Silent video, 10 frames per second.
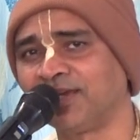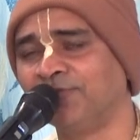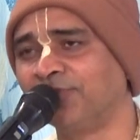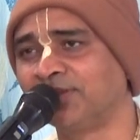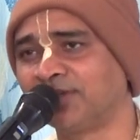
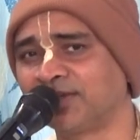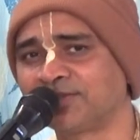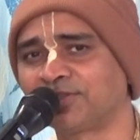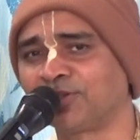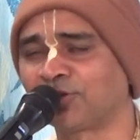everything
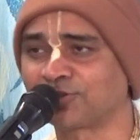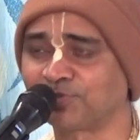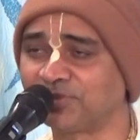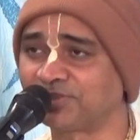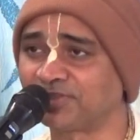is
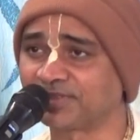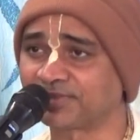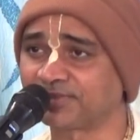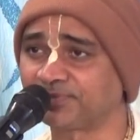inauspicious.